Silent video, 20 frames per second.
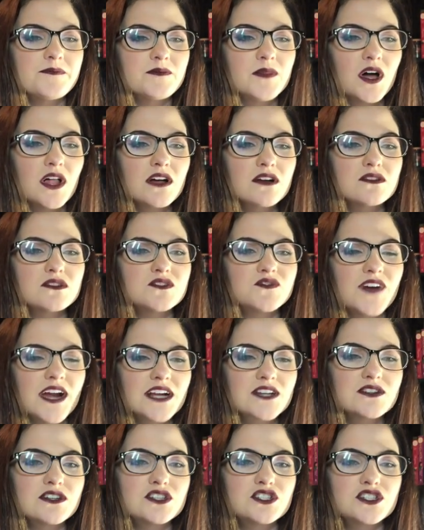Moloch whose
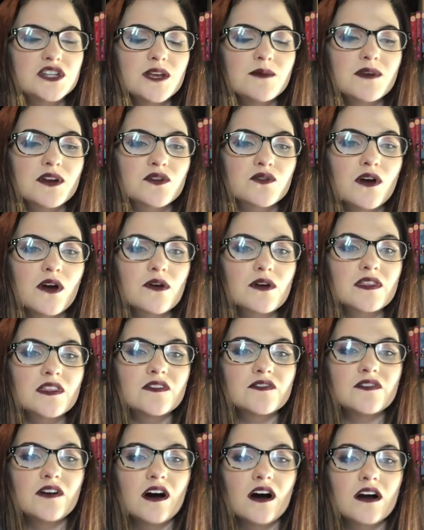factories dream and croak in the
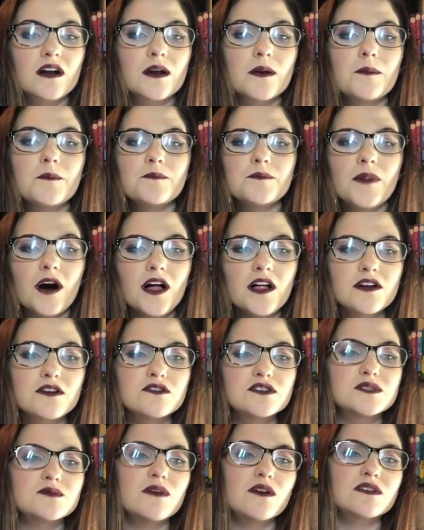fog. Moloch
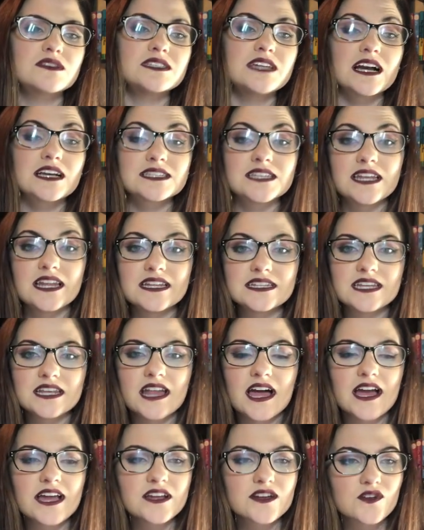whose smokestacks and
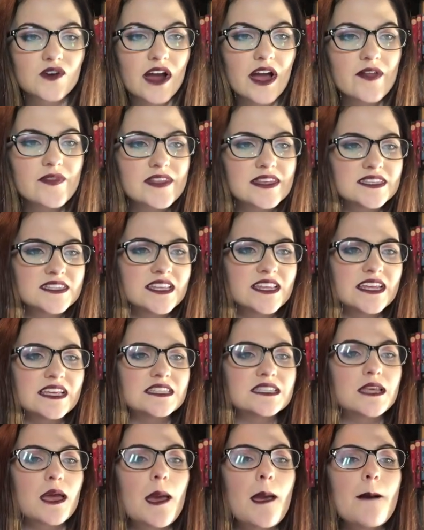antennae crown the
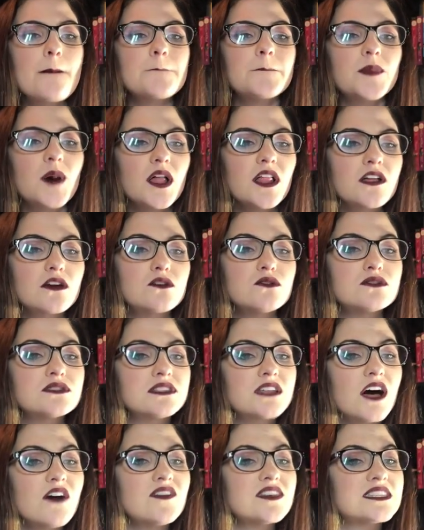cities. Moloch whose
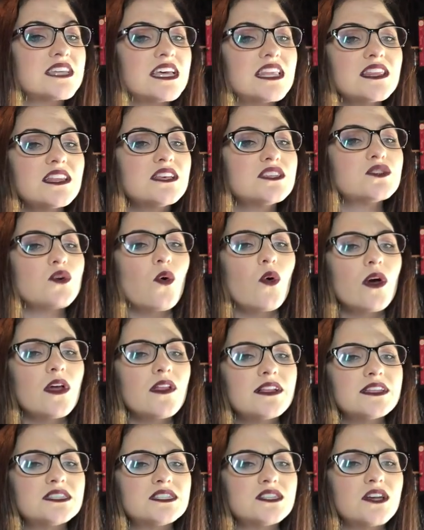love is endless oil
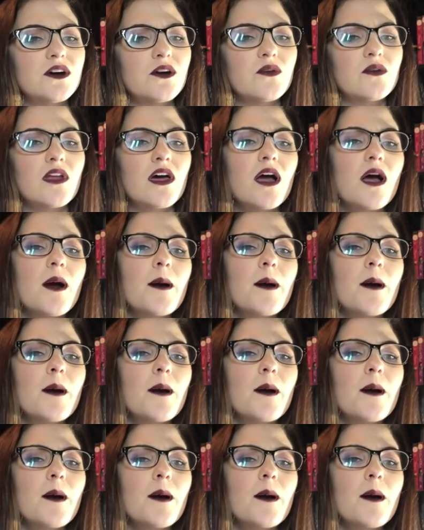and stone.